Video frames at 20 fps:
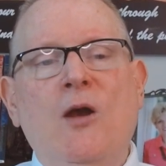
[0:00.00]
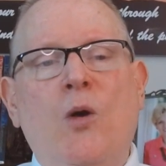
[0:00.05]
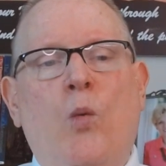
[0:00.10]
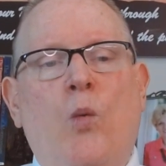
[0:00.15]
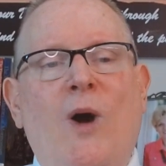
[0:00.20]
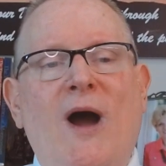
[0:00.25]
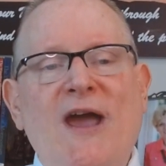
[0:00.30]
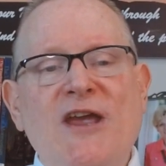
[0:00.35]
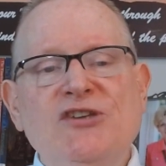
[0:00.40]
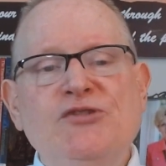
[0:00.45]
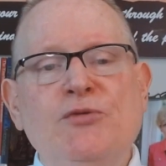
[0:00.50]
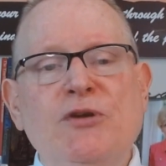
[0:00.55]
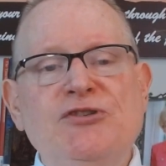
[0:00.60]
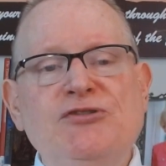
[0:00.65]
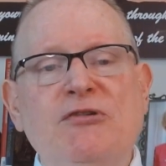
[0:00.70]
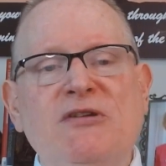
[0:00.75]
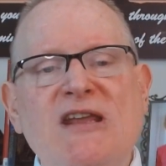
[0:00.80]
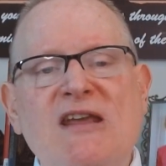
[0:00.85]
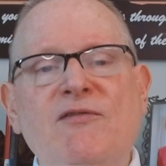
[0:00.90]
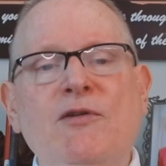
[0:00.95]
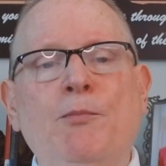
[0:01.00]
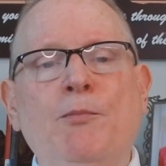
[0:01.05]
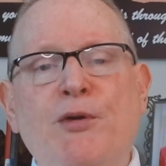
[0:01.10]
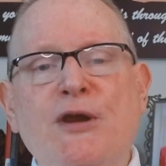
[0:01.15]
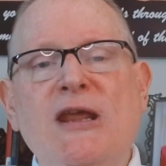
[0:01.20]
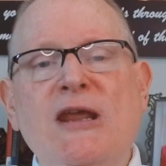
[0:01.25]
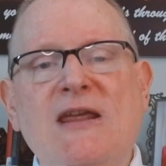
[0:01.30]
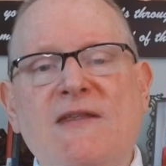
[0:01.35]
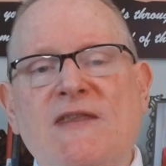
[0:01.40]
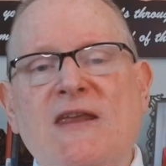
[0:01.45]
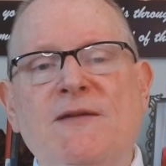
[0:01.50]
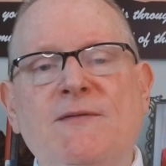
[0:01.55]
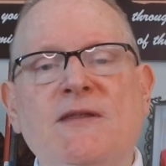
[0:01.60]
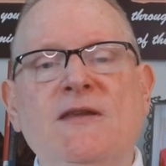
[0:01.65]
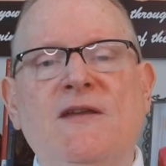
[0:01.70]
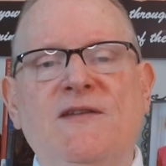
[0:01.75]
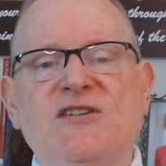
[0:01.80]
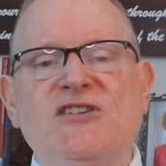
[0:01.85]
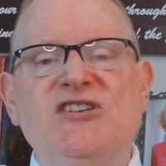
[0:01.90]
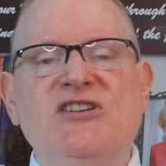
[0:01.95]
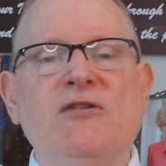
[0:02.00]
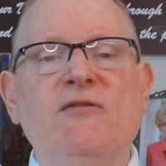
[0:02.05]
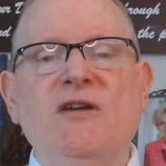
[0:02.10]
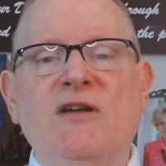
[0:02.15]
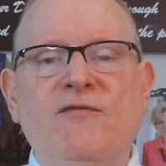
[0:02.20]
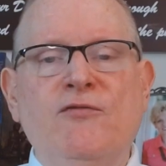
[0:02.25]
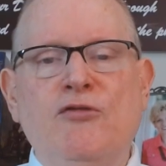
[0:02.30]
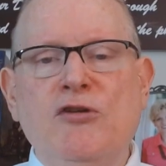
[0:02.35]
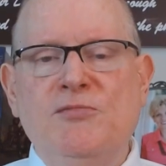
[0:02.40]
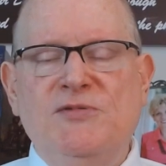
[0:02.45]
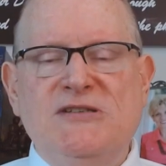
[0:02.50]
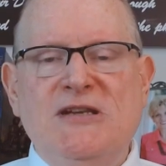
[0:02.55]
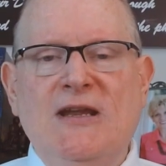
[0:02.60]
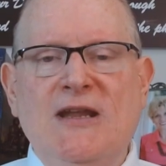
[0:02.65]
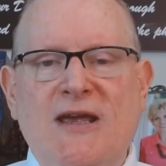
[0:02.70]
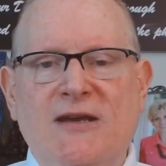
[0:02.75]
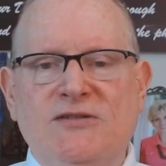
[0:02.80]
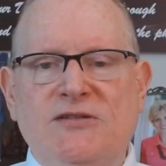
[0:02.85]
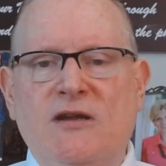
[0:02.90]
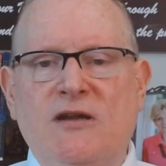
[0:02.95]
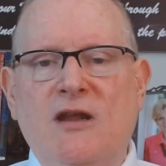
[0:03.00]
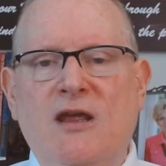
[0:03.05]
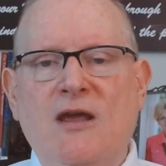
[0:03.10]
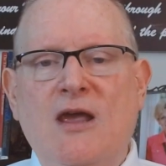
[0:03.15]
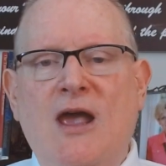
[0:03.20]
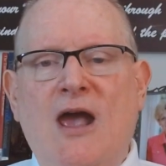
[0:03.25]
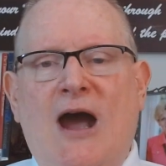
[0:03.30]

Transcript: Why is Richard even bringing in this theory of group selection?